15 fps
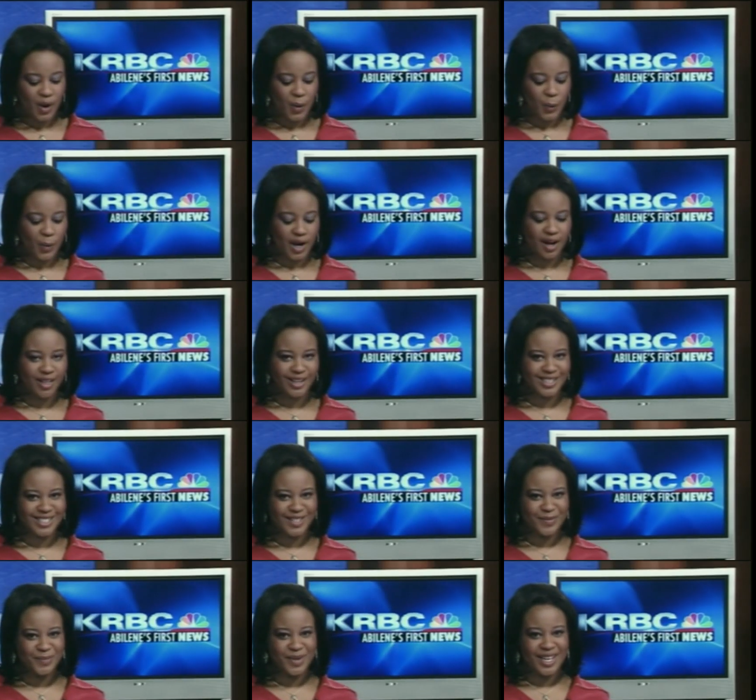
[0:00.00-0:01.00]
Well, it's
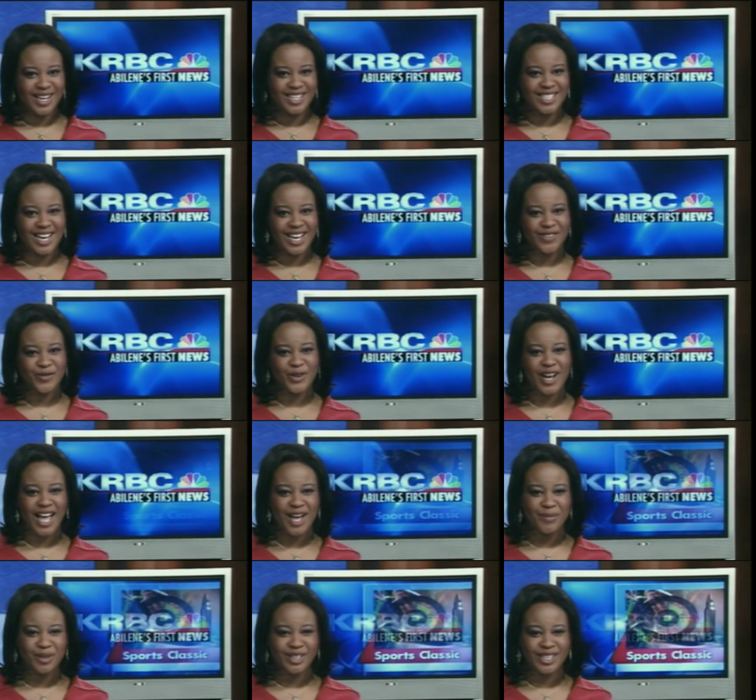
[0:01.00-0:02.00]
a big night for
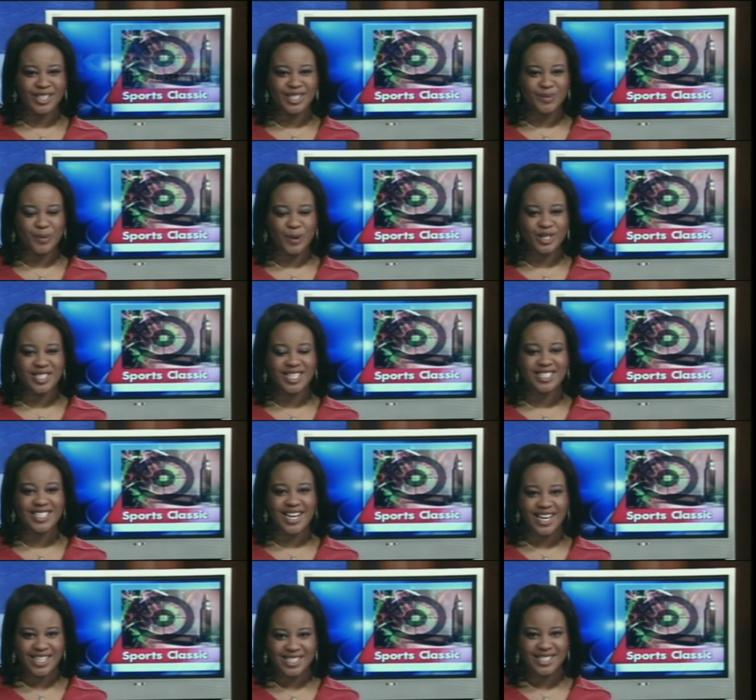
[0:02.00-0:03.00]
Abilene sports.
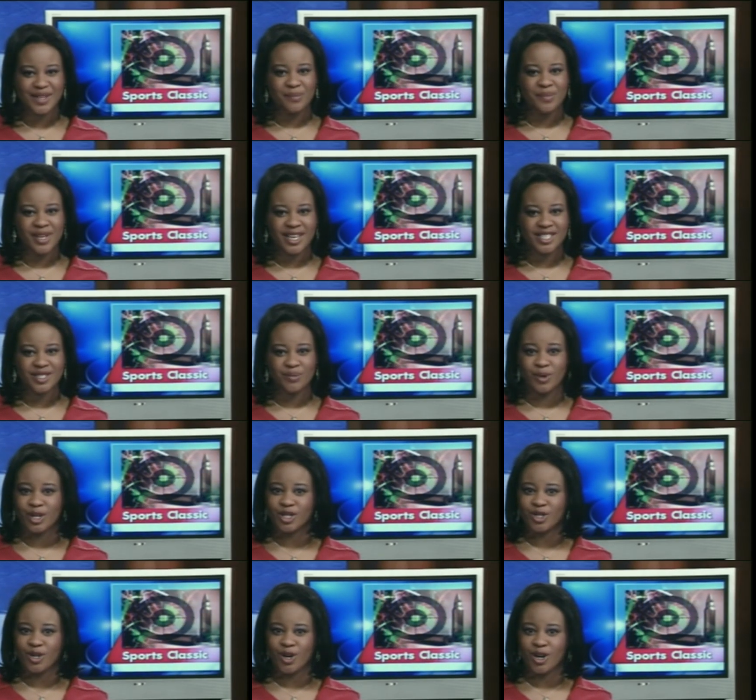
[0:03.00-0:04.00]
Tonight is the Mixed
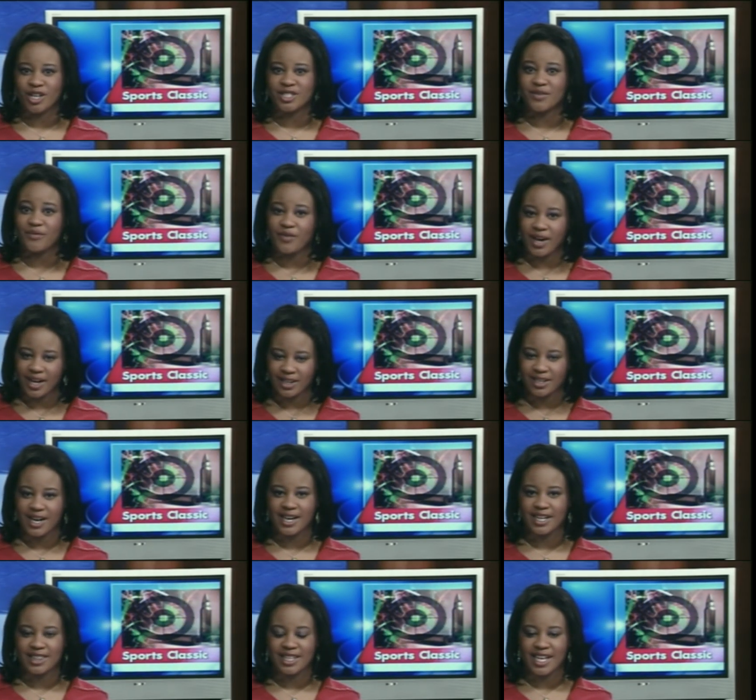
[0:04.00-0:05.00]
Martial Arts Fight
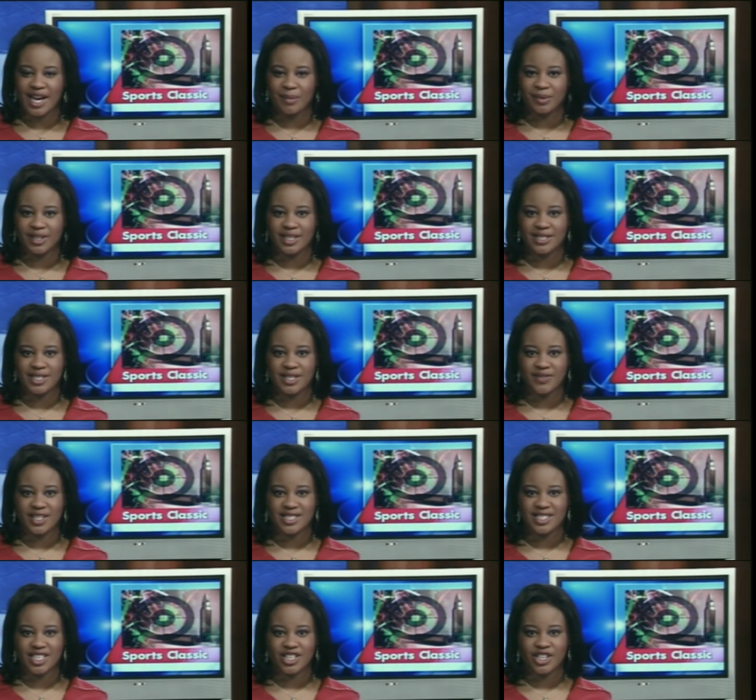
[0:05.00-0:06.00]
Night at the Abilene
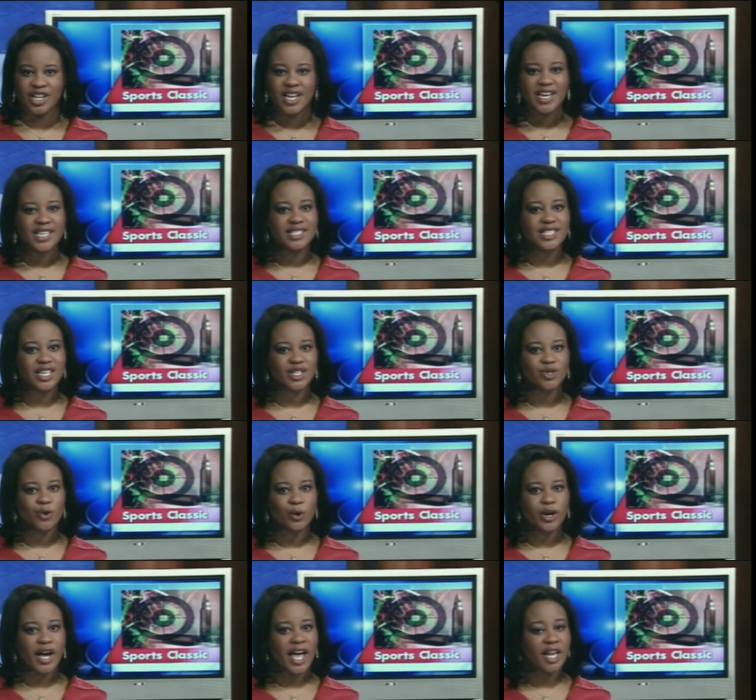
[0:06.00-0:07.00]
Civic Center. Zeke
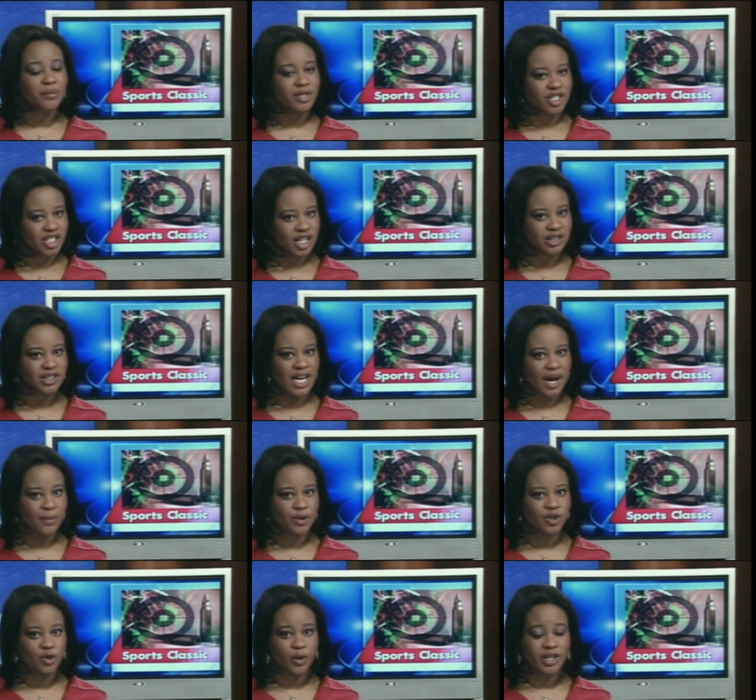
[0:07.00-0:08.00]
Dorr and Michelle
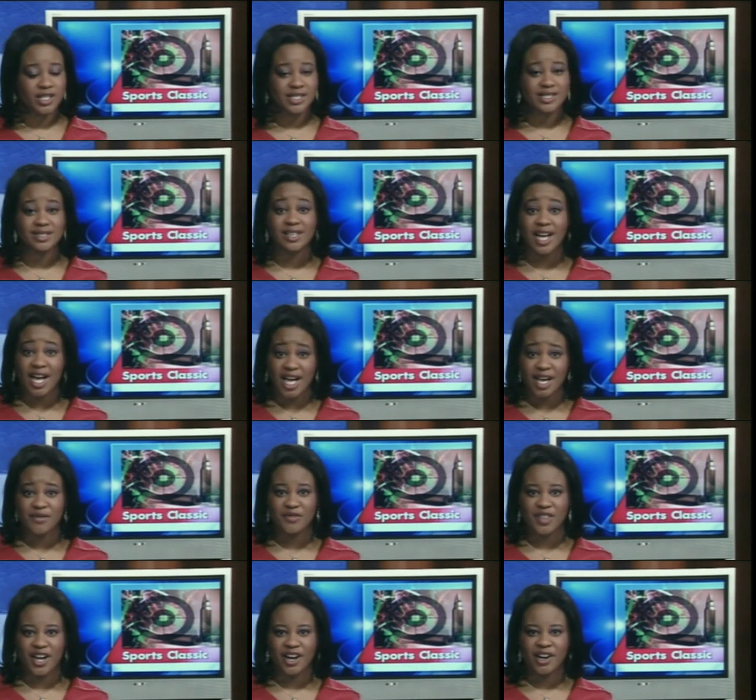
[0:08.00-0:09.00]
Dapper join us
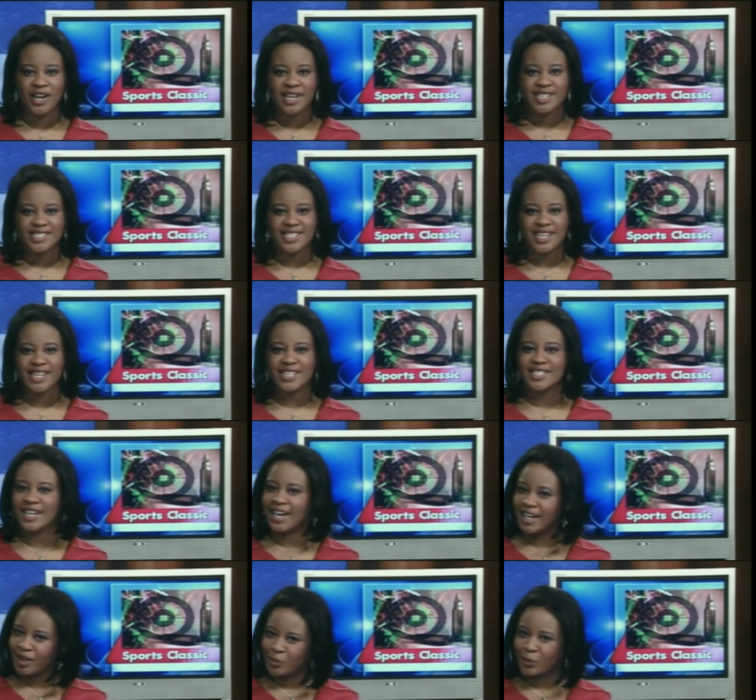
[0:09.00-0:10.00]
live there. Zeke, is it
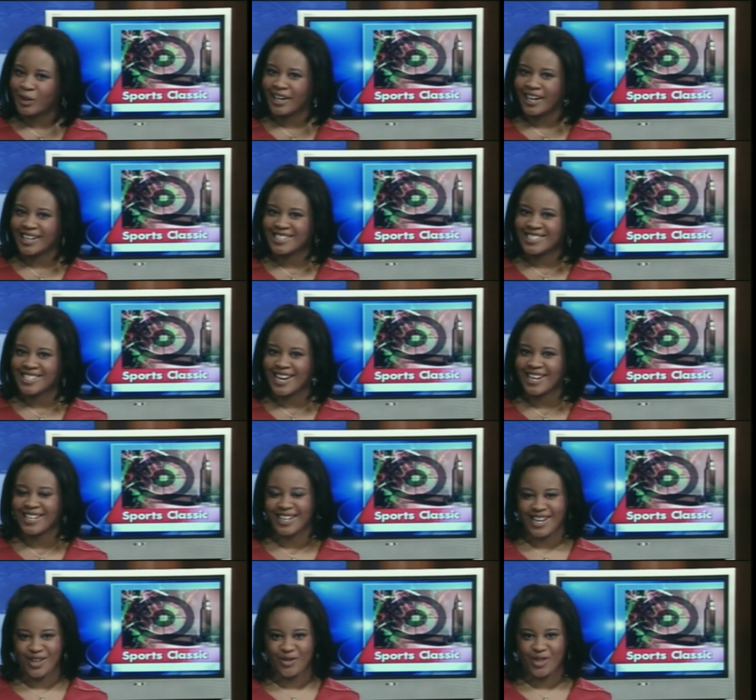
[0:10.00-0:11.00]
getting pretty
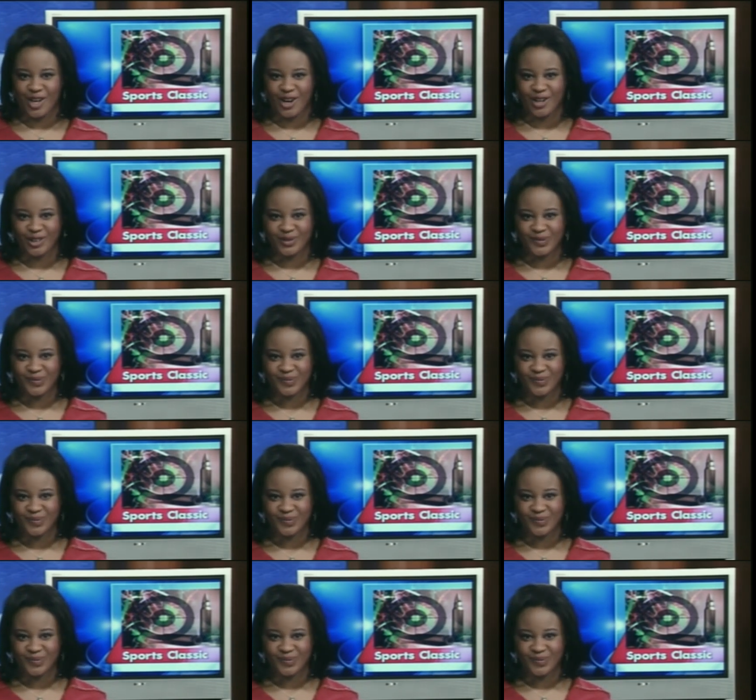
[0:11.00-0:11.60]
excited out there?